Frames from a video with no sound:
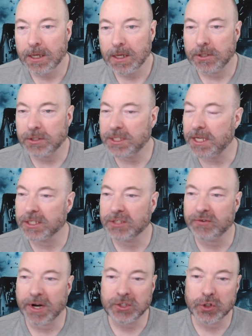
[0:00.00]
You see the
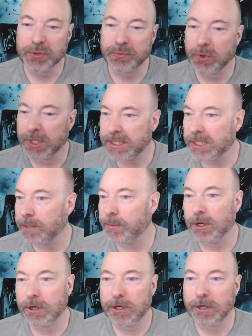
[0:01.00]
structure is pretty
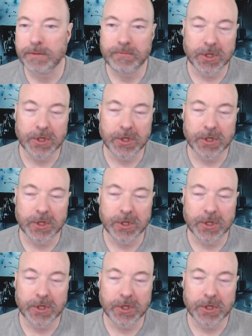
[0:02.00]
similar.